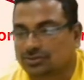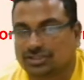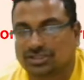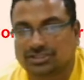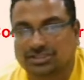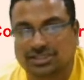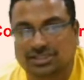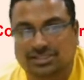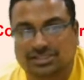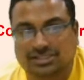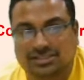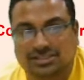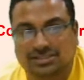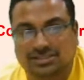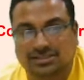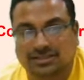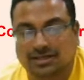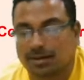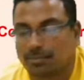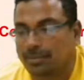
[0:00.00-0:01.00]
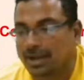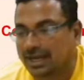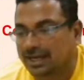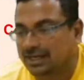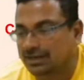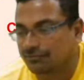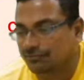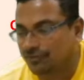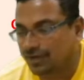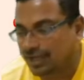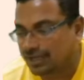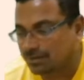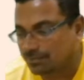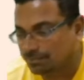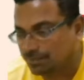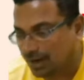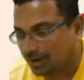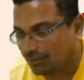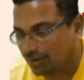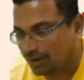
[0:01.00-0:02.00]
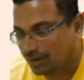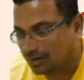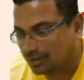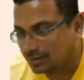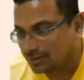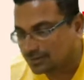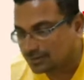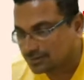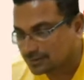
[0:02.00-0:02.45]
So this is the magnifying power.